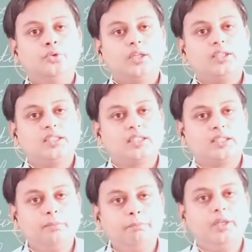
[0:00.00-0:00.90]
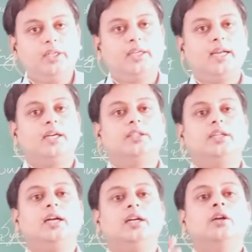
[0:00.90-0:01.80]
You can just simply get
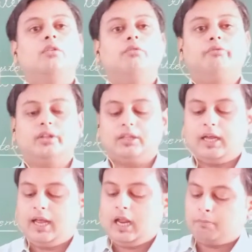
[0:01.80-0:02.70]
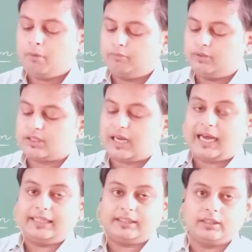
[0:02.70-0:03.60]
that with the help of this
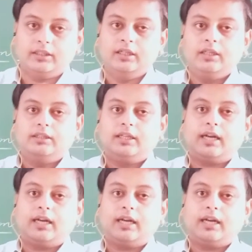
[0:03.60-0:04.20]
icon.